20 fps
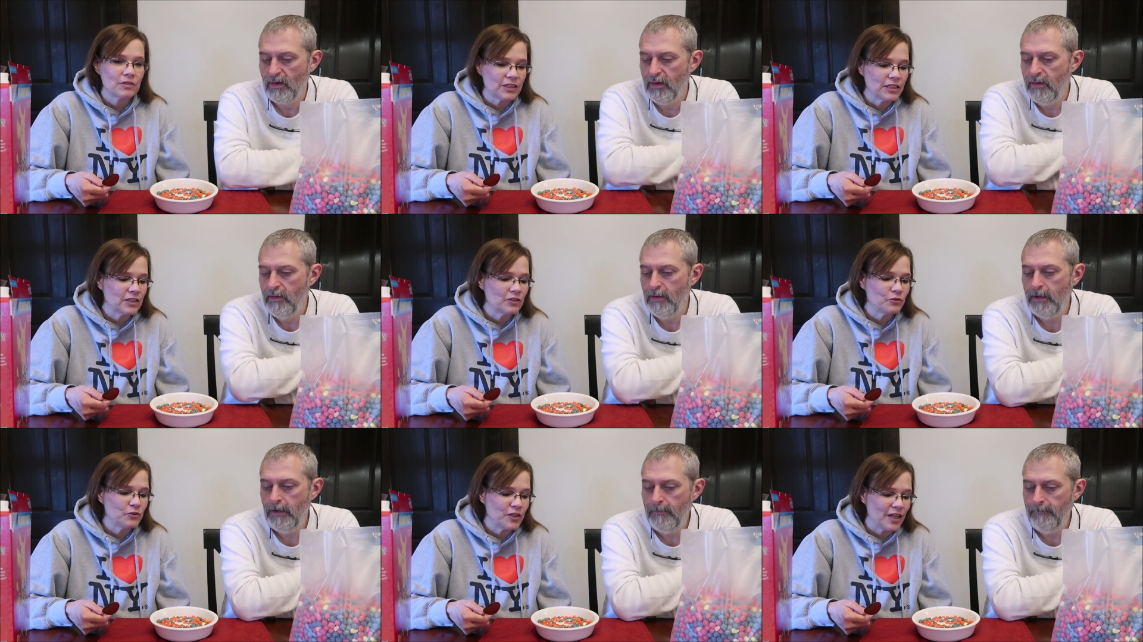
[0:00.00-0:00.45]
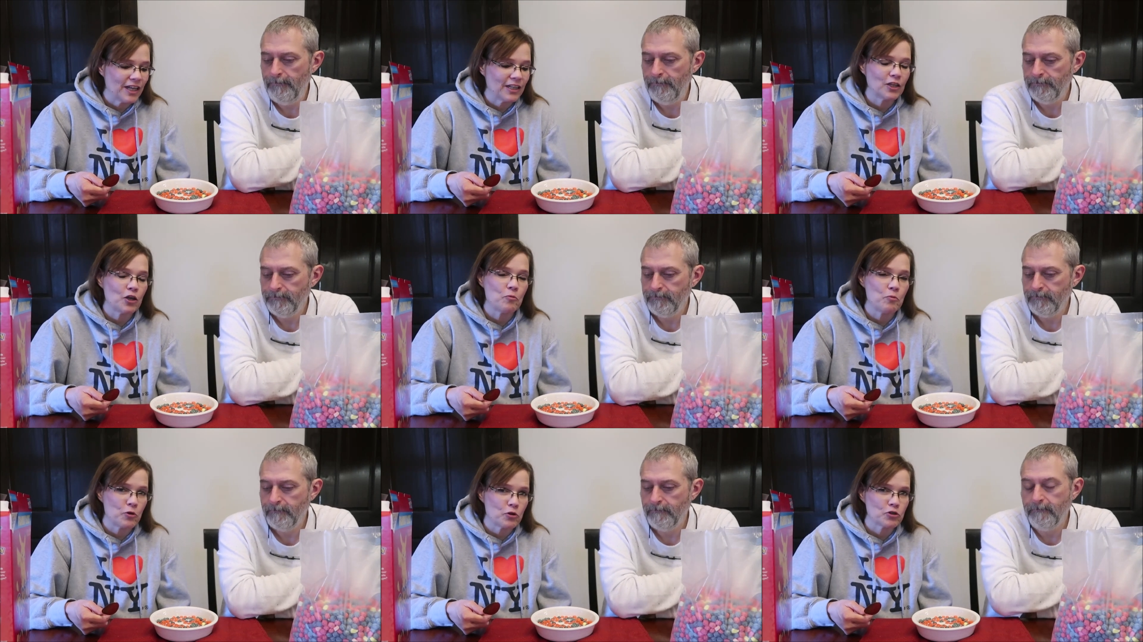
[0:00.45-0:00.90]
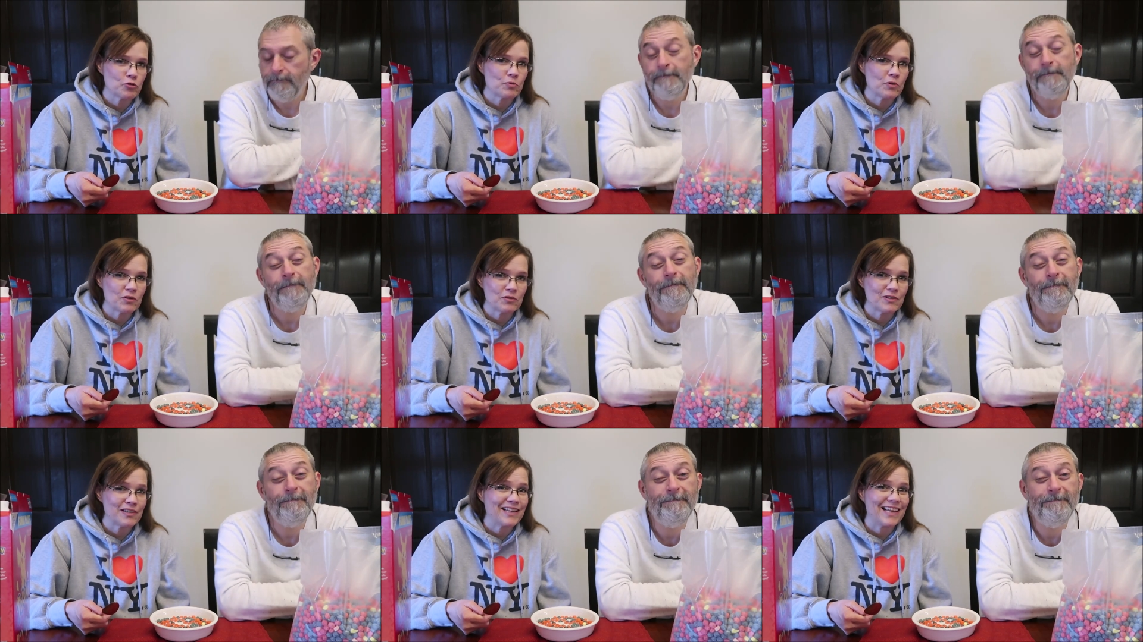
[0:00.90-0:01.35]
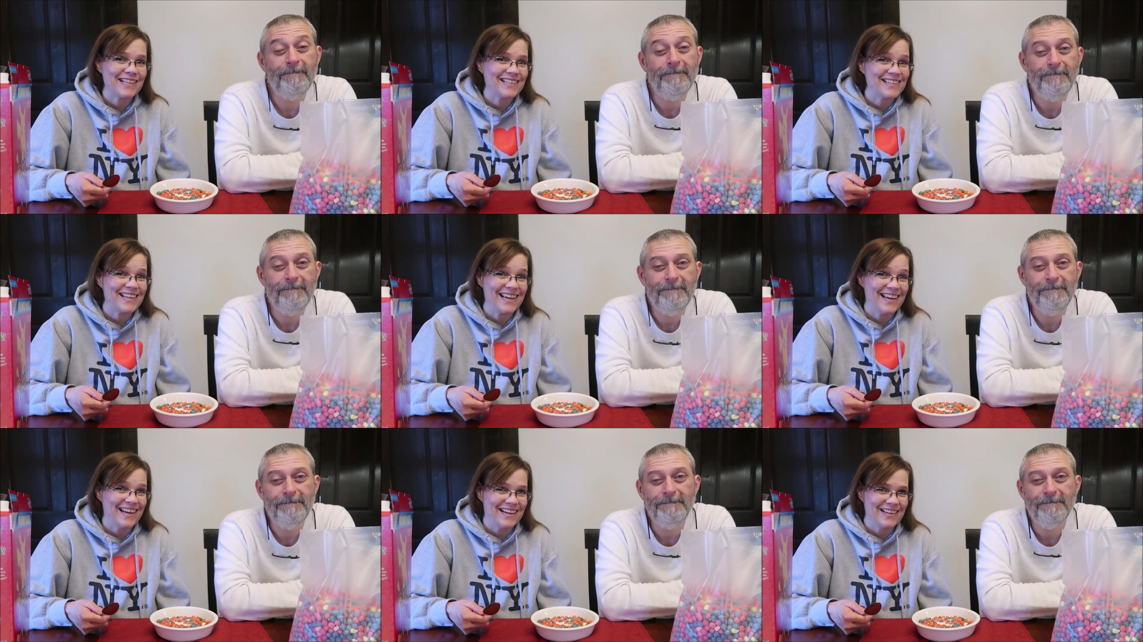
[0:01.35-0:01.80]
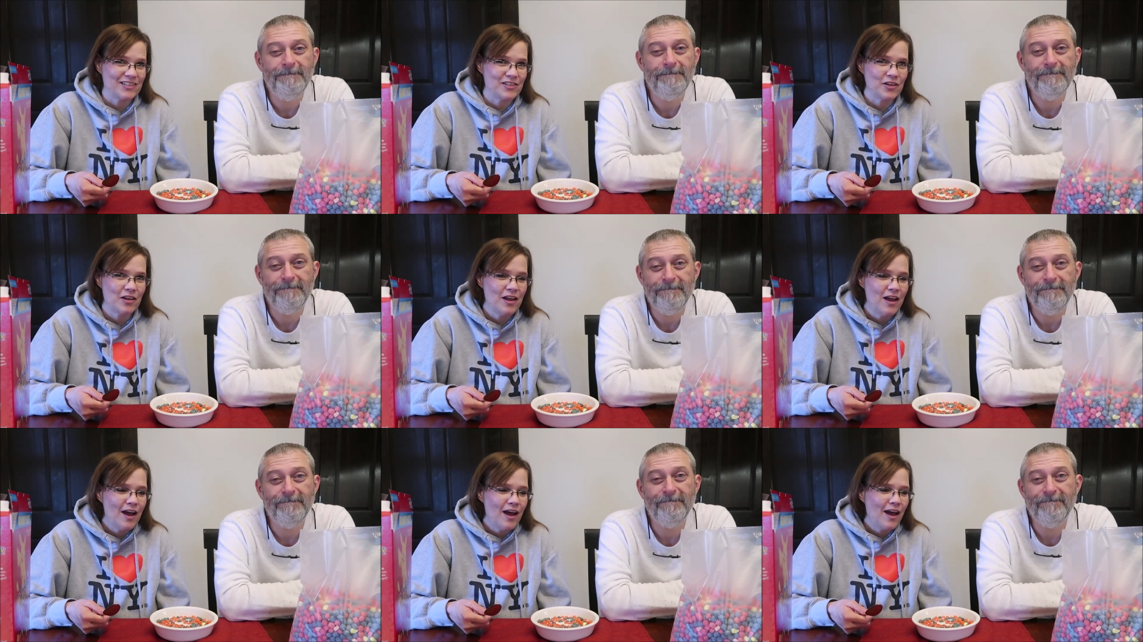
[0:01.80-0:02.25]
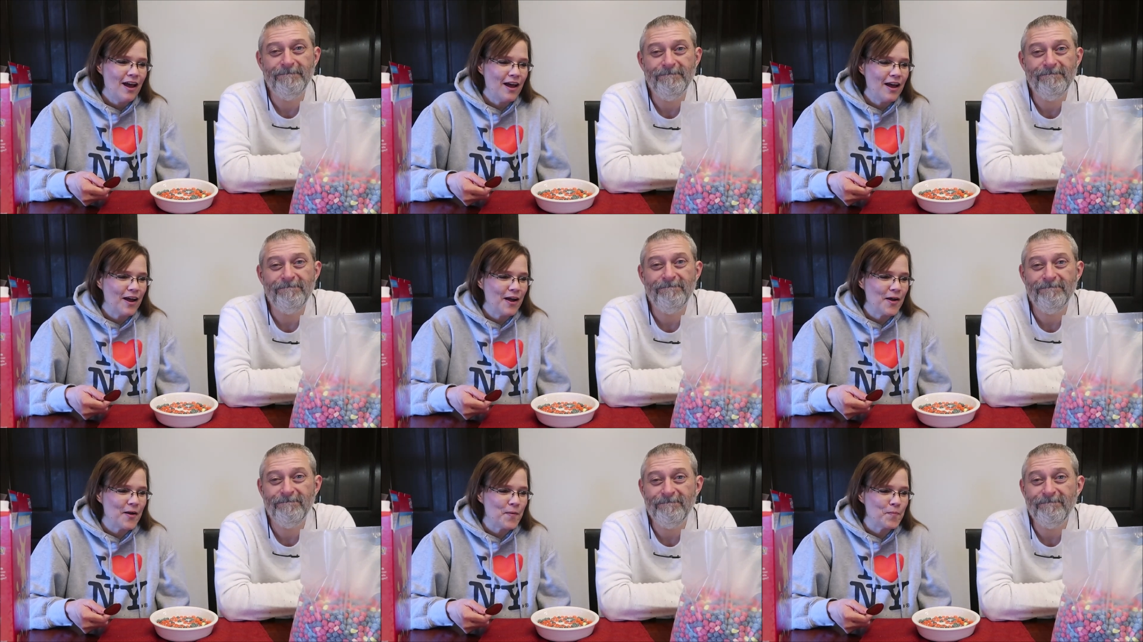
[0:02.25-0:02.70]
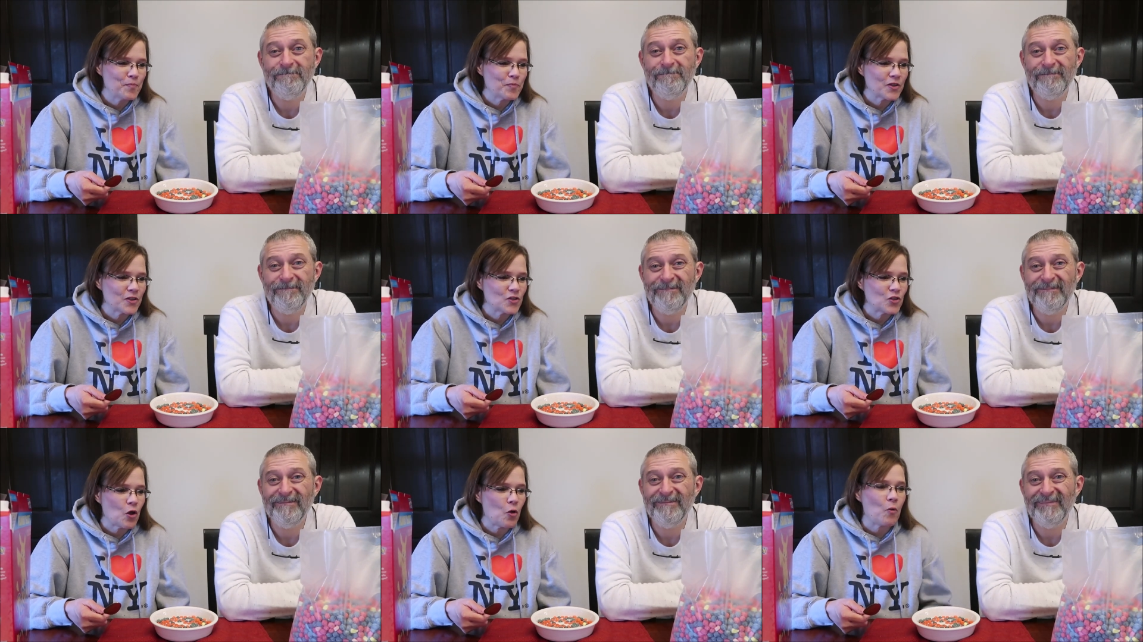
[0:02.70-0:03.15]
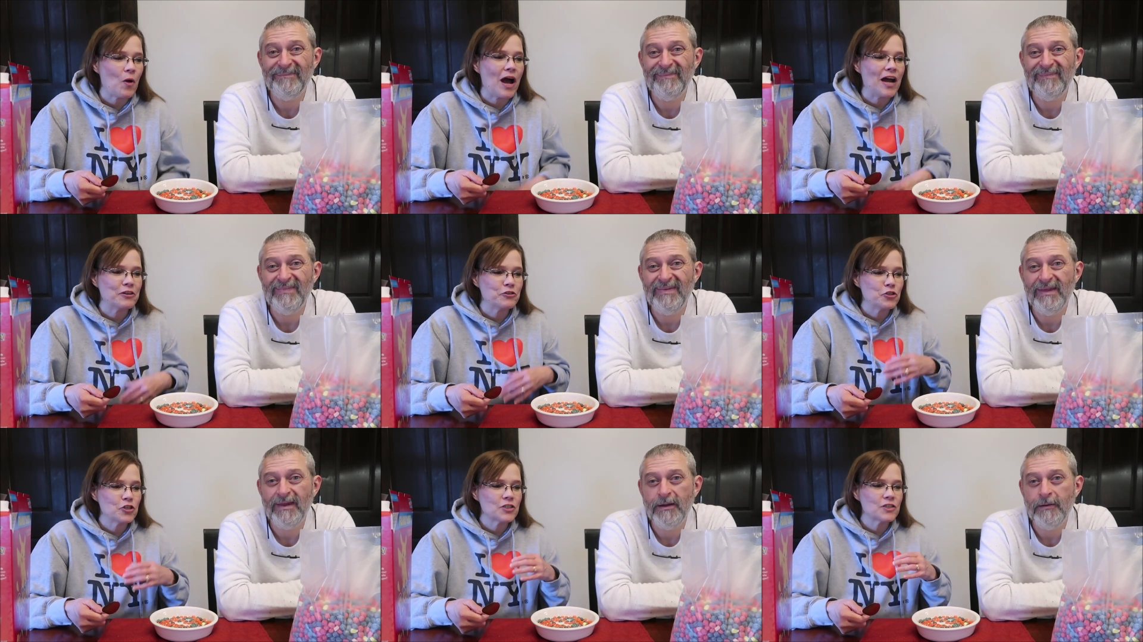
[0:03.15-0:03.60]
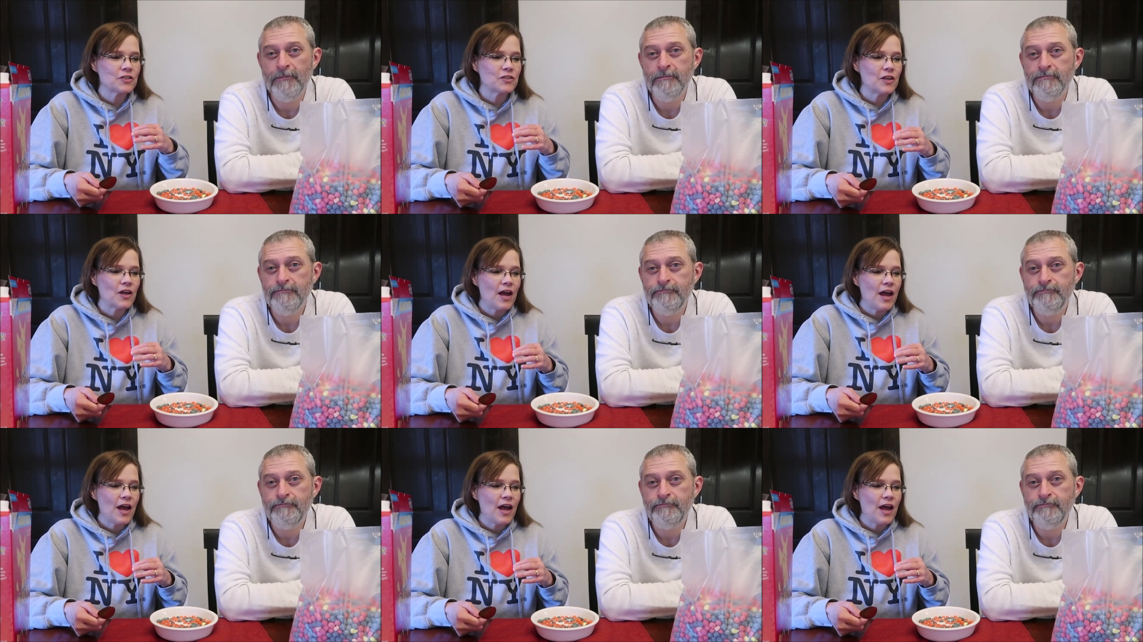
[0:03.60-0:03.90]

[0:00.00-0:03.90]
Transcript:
Speaker 1: little yellow marshmallows and that's it. Um, so I just,